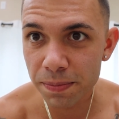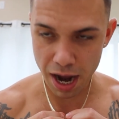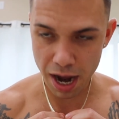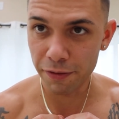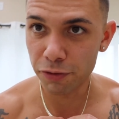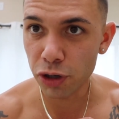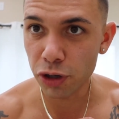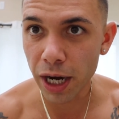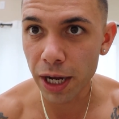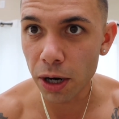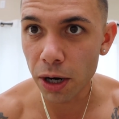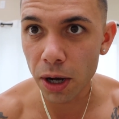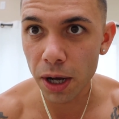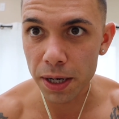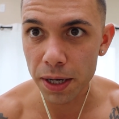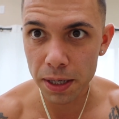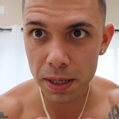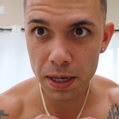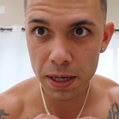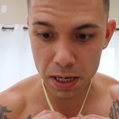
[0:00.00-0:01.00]
I've tried
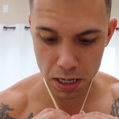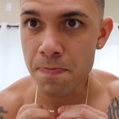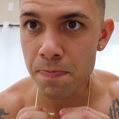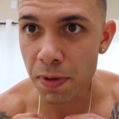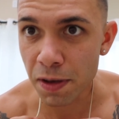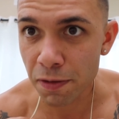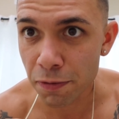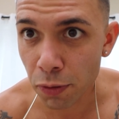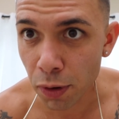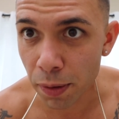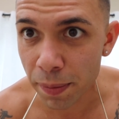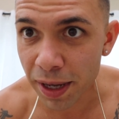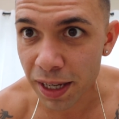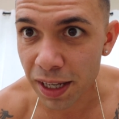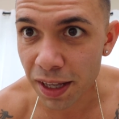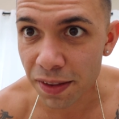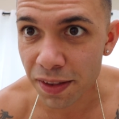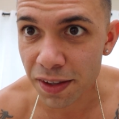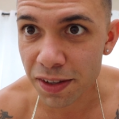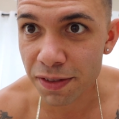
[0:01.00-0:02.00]
on before
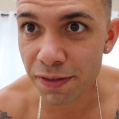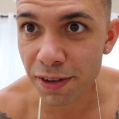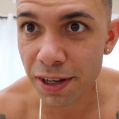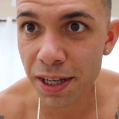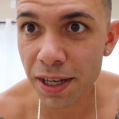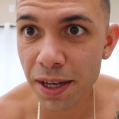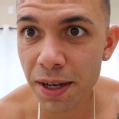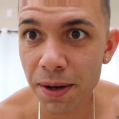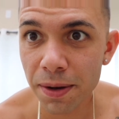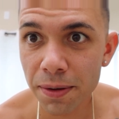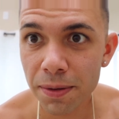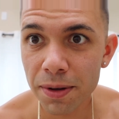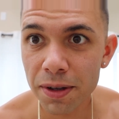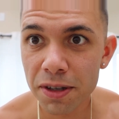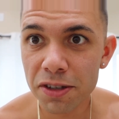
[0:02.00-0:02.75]
making this video,